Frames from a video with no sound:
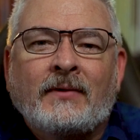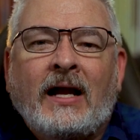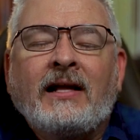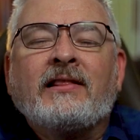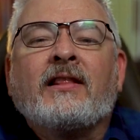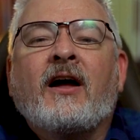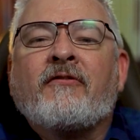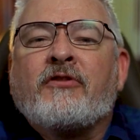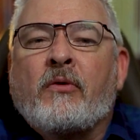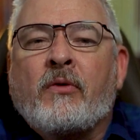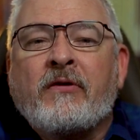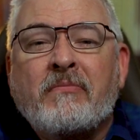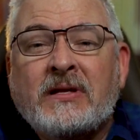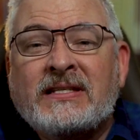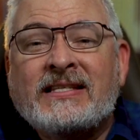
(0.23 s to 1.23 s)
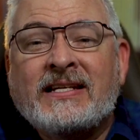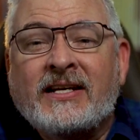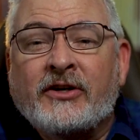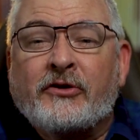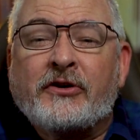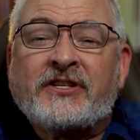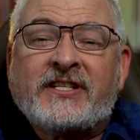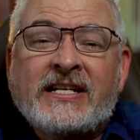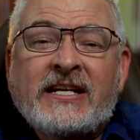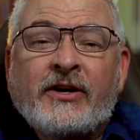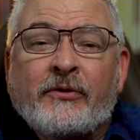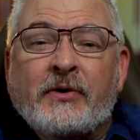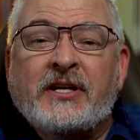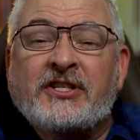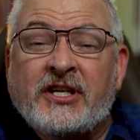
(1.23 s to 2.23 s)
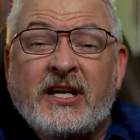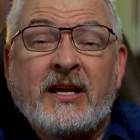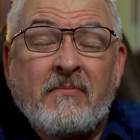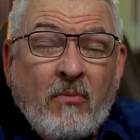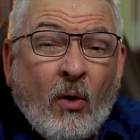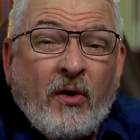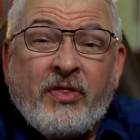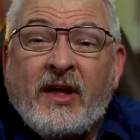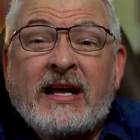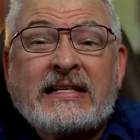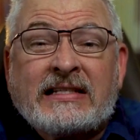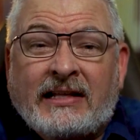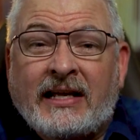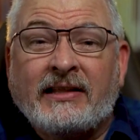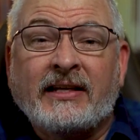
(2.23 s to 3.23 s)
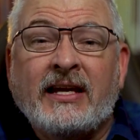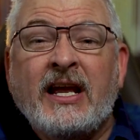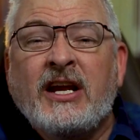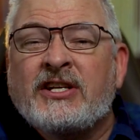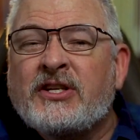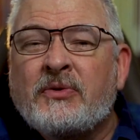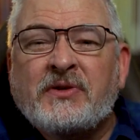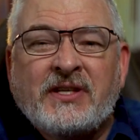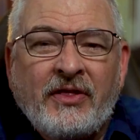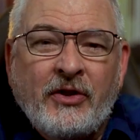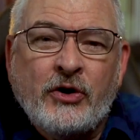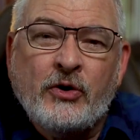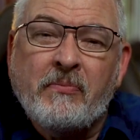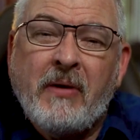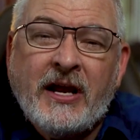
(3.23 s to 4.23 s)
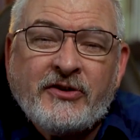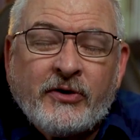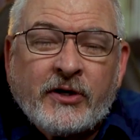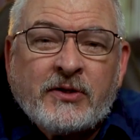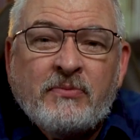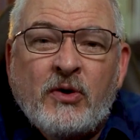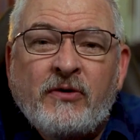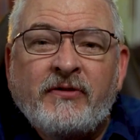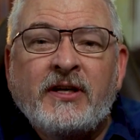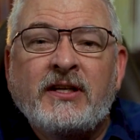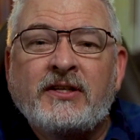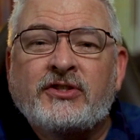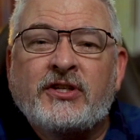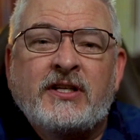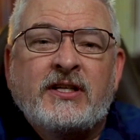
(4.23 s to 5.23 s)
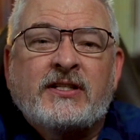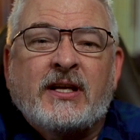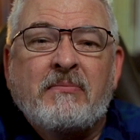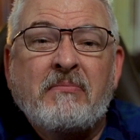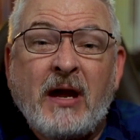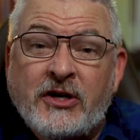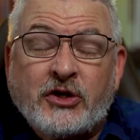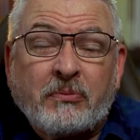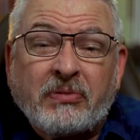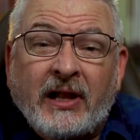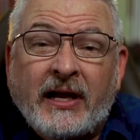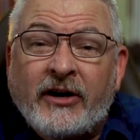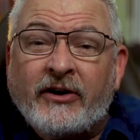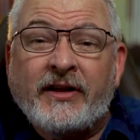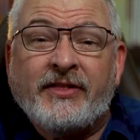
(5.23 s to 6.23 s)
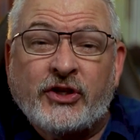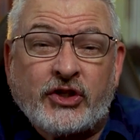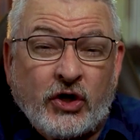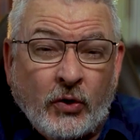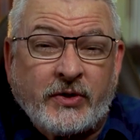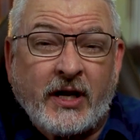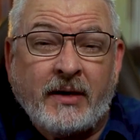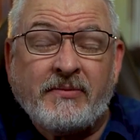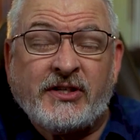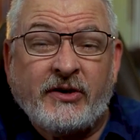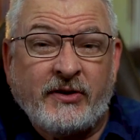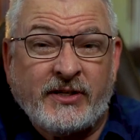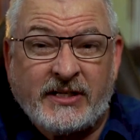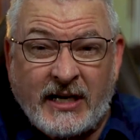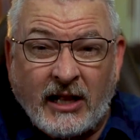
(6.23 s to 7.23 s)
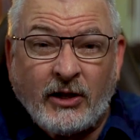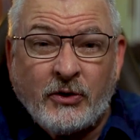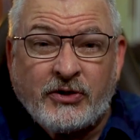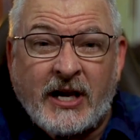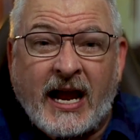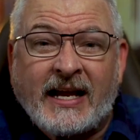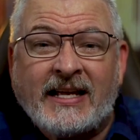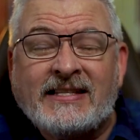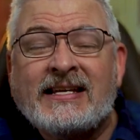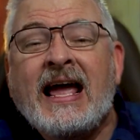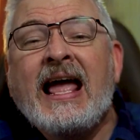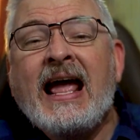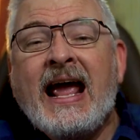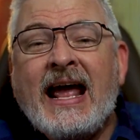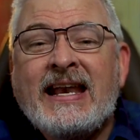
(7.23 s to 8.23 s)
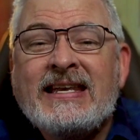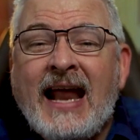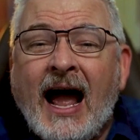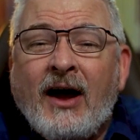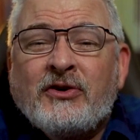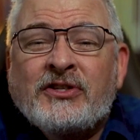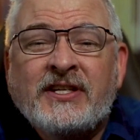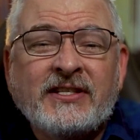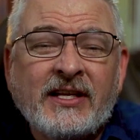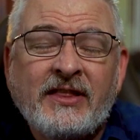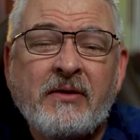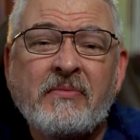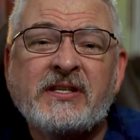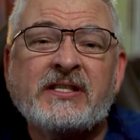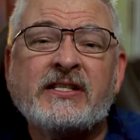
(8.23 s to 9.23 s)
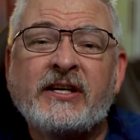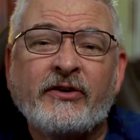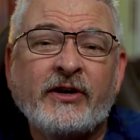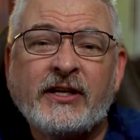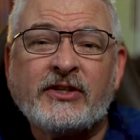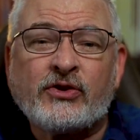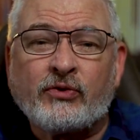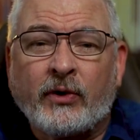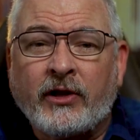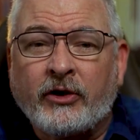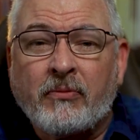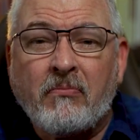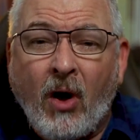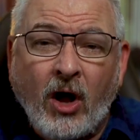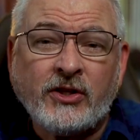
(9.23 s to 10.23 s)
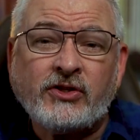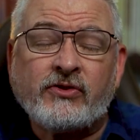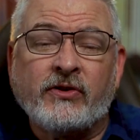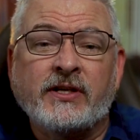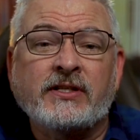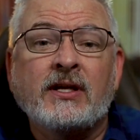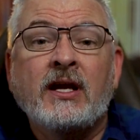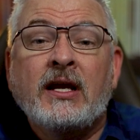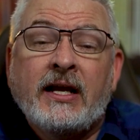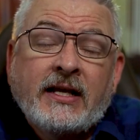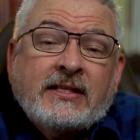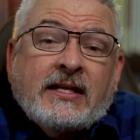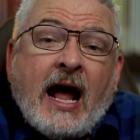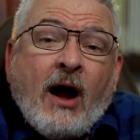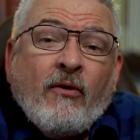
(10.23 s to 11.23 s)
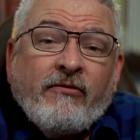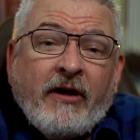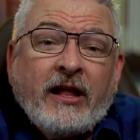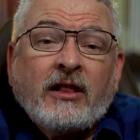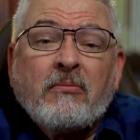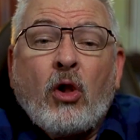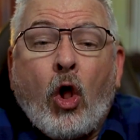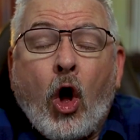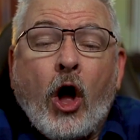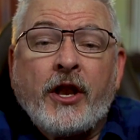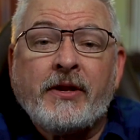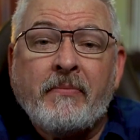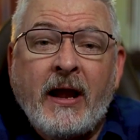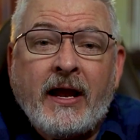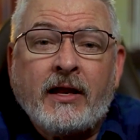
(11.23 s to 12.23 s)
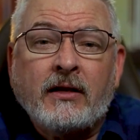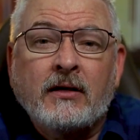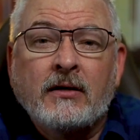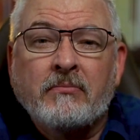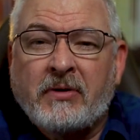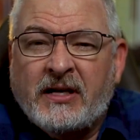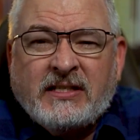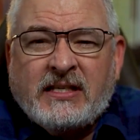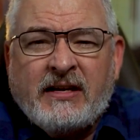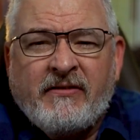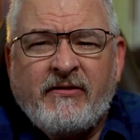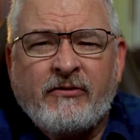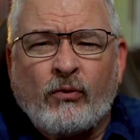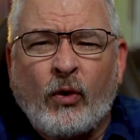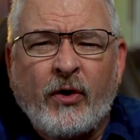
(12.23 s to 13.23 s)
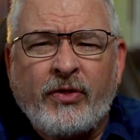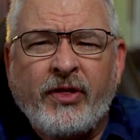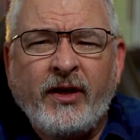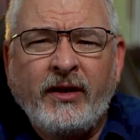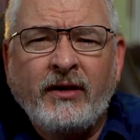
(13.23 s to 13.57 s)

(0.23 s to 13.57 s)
I love that we've been seeing Christina Ricci in more things lately. She was in the new Matrix movie, she's a major player in the Showtime series Yellowjackets, and now she's in the mysterious thriller Monstrous. It's now available on demand, but is it even worth it?